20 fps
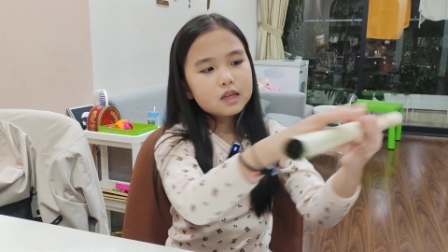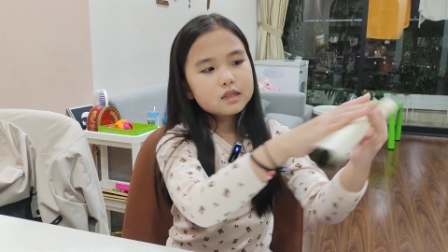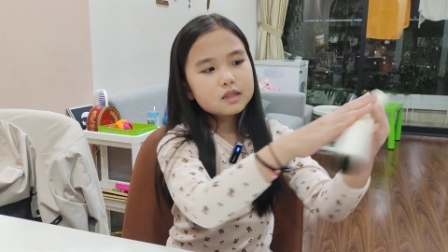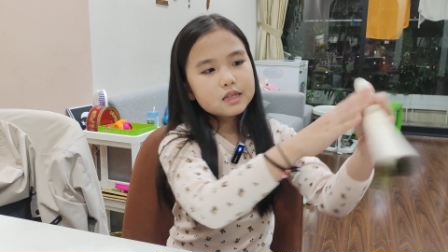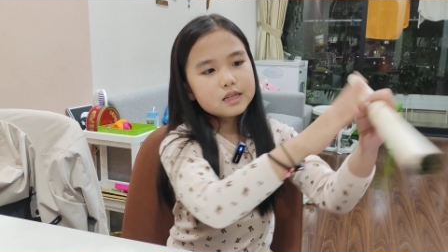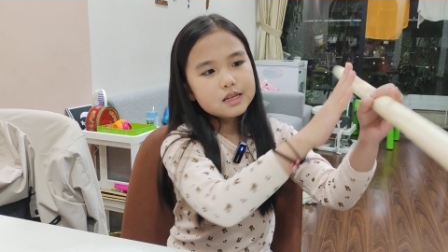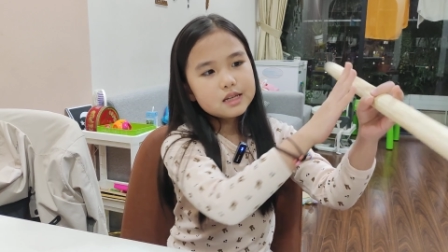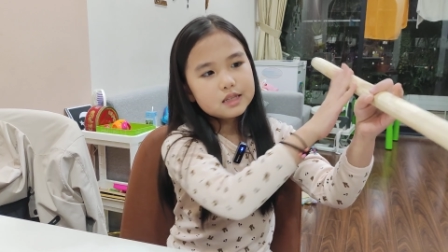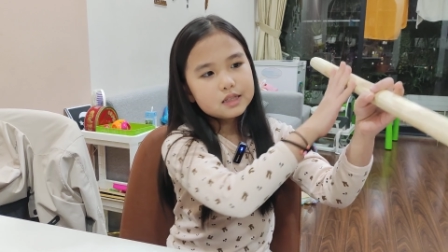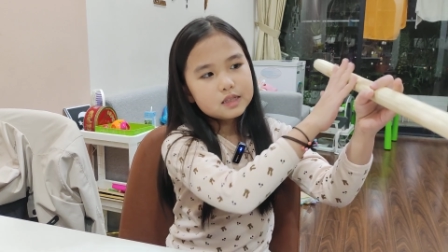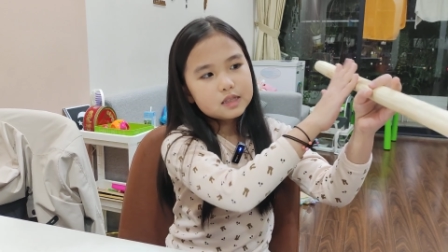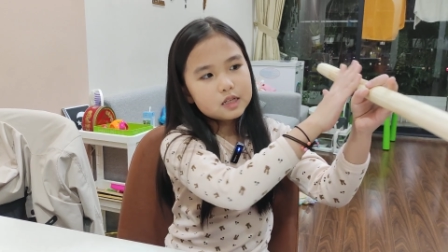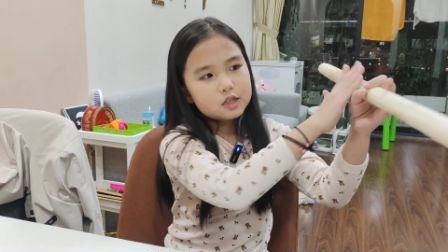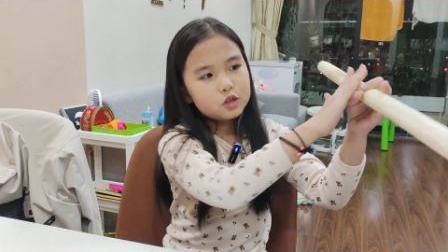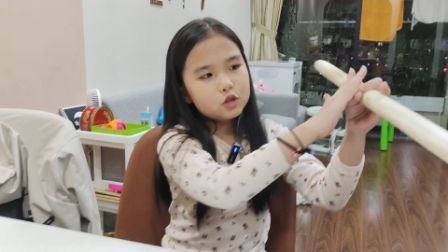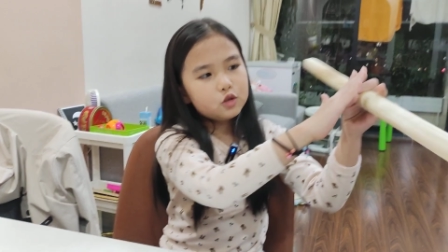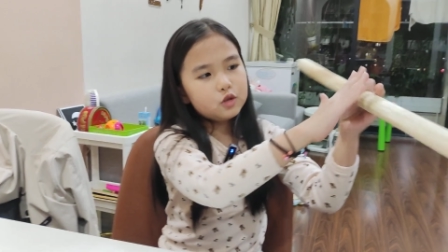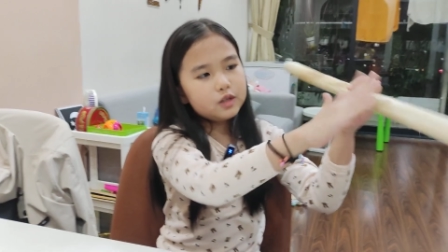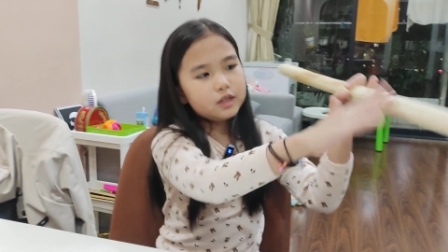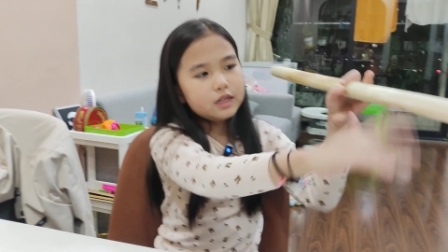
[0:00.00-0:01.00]
this is a
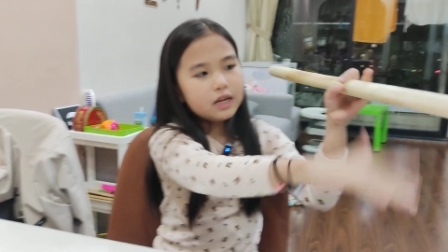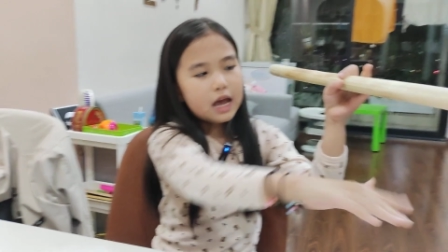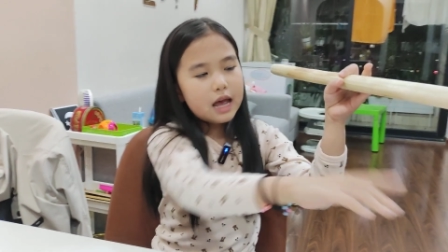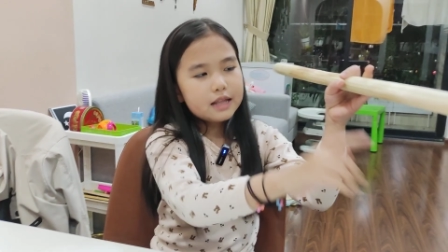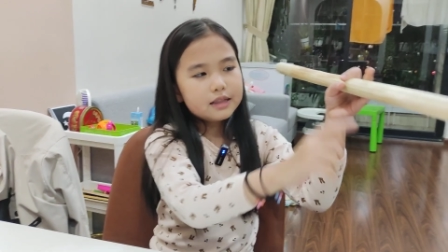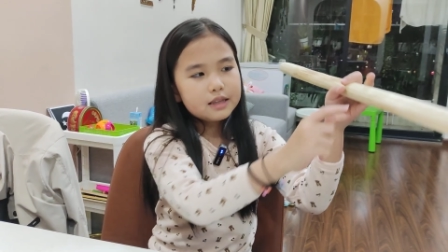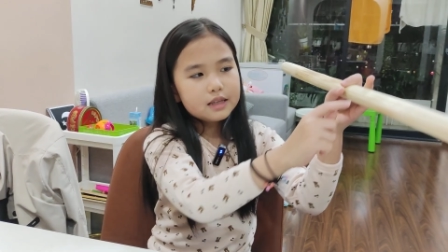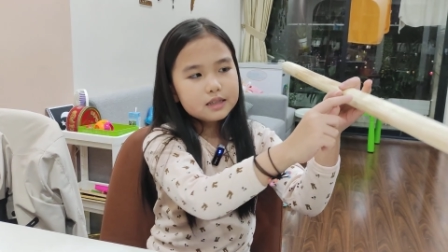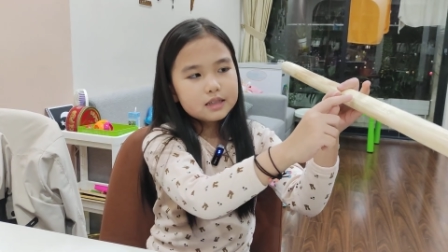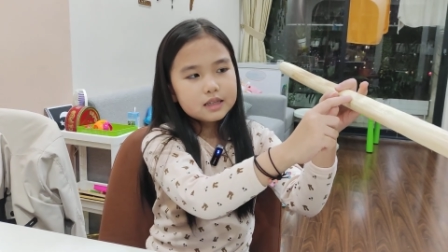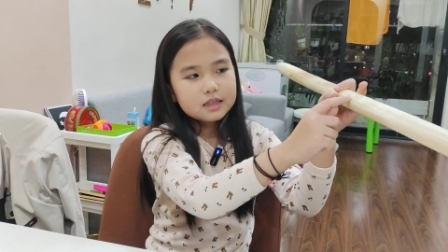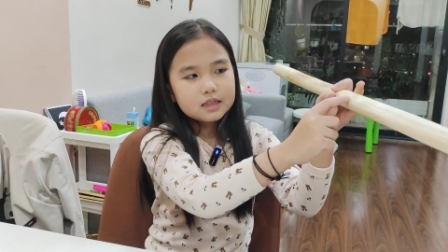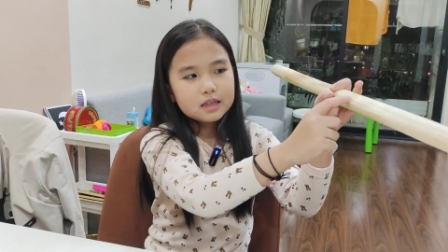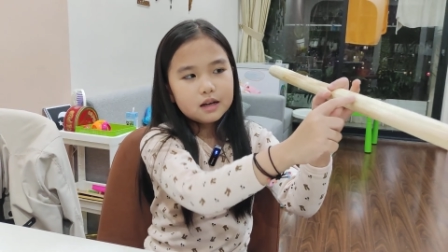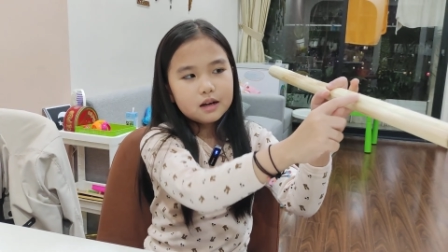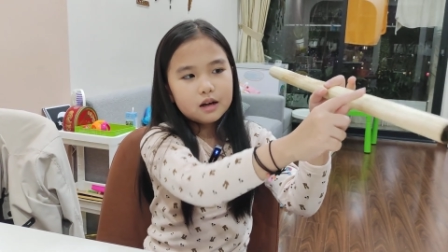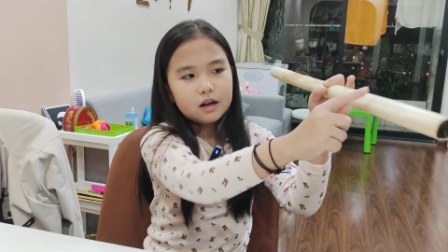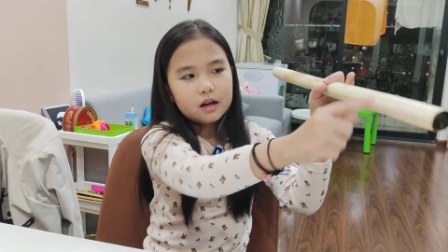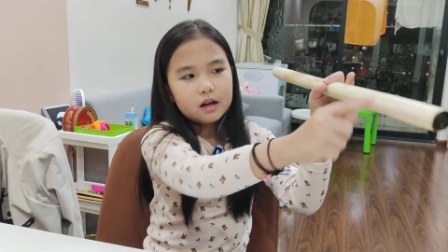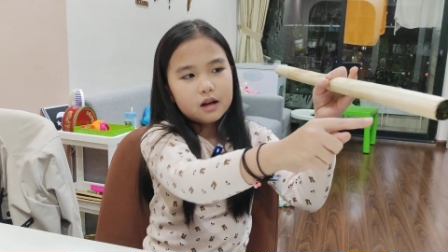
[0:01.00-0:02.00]
tree and this is
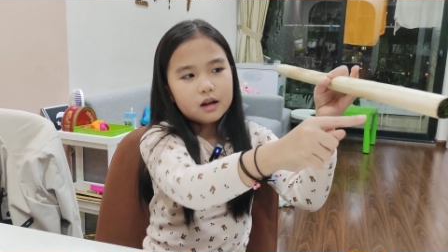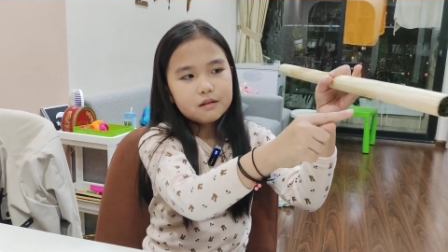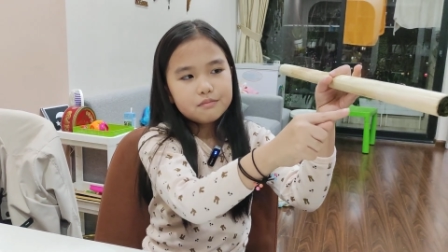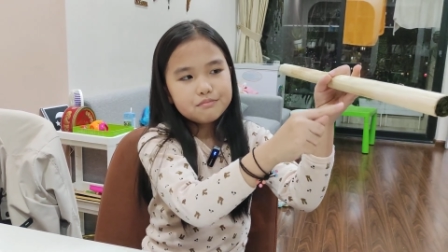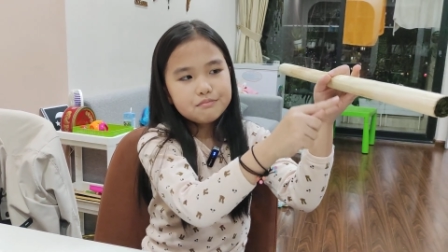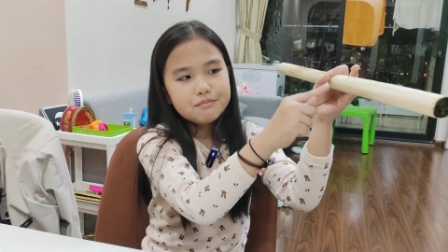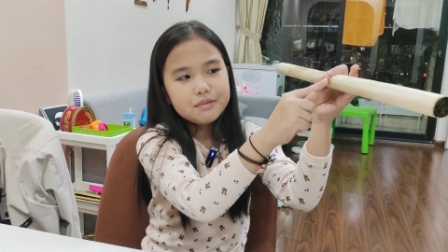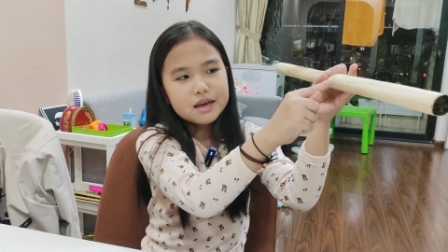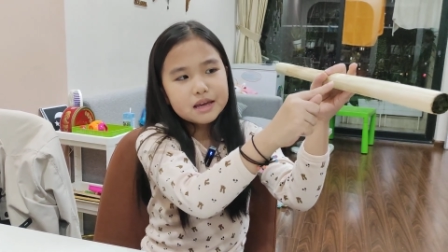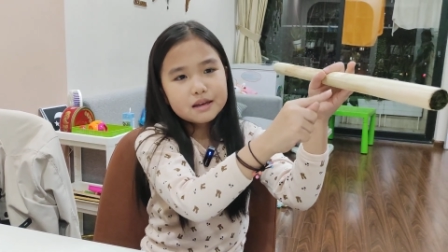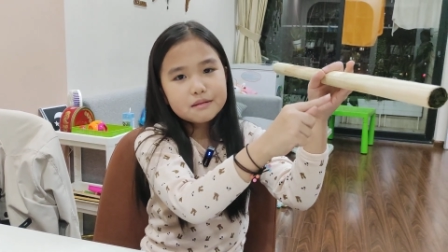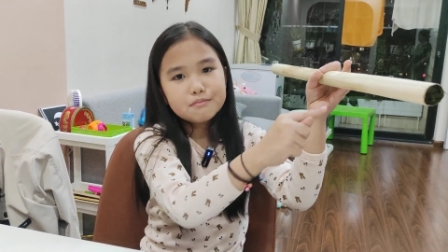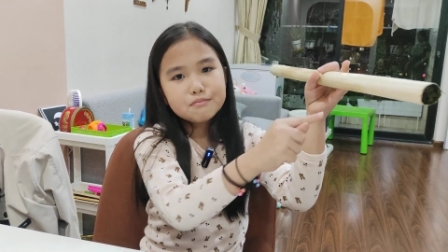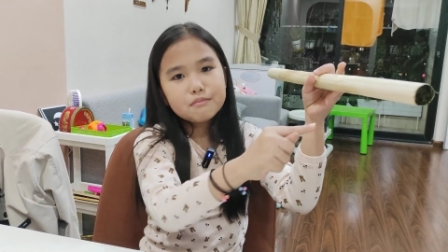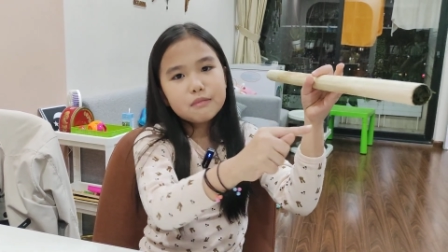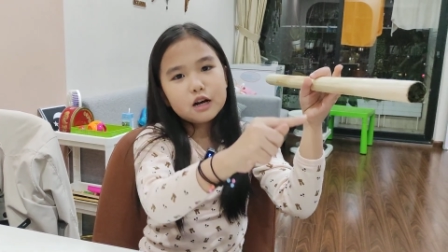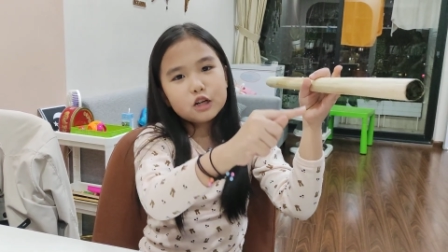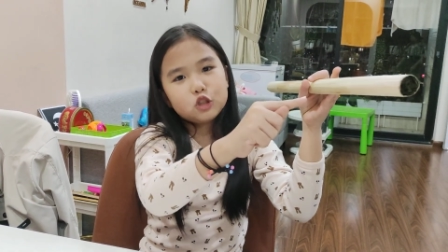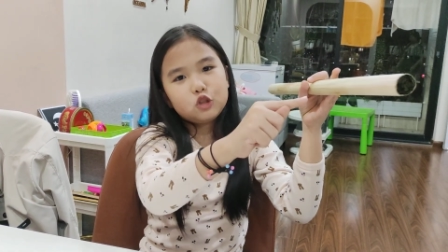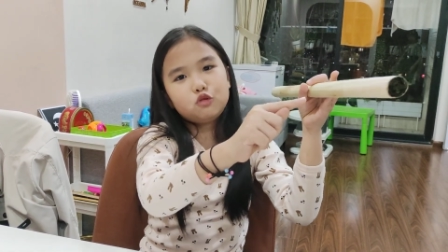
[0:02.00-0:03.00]
a big
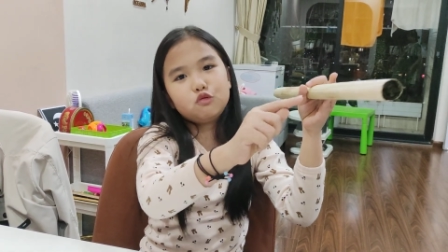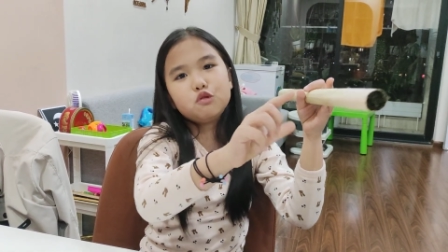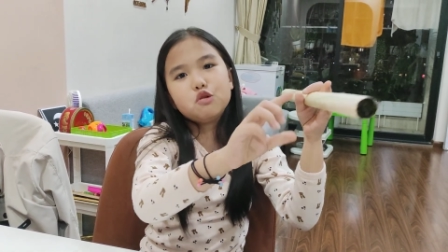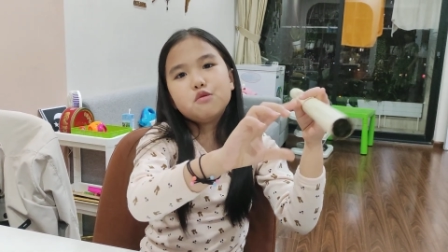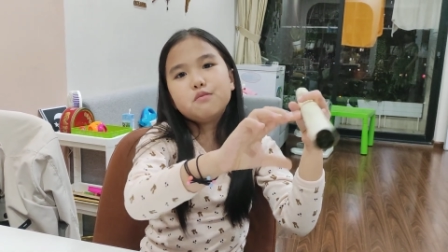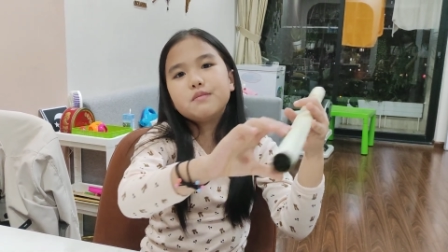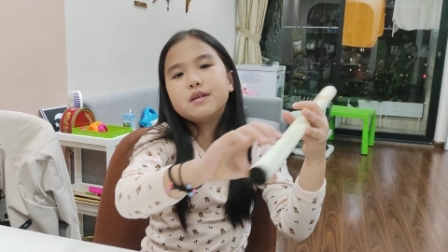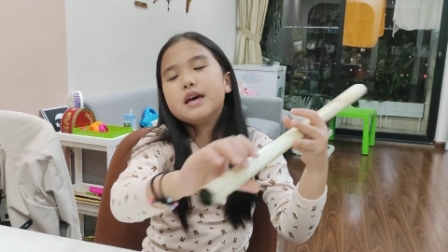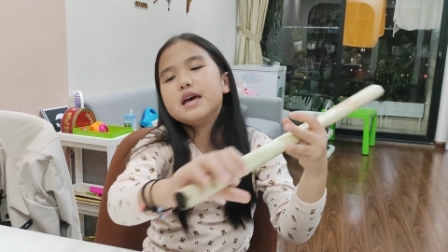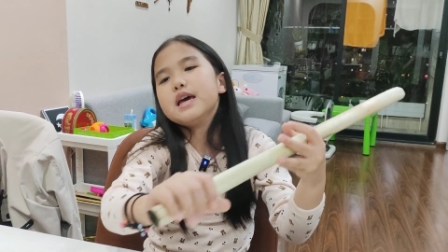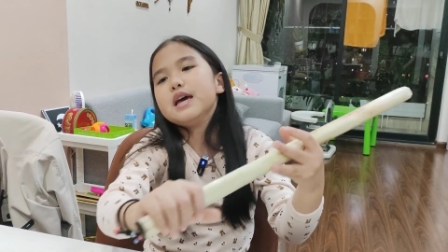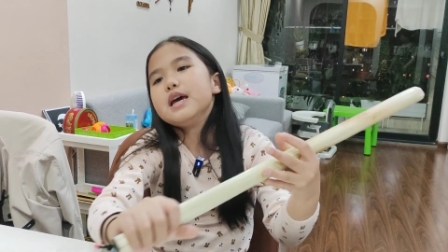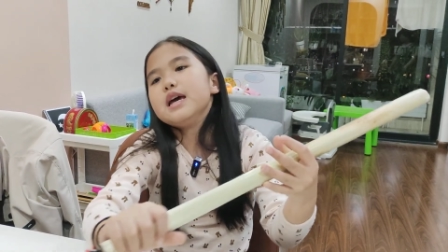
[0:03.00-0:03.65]
mushroom.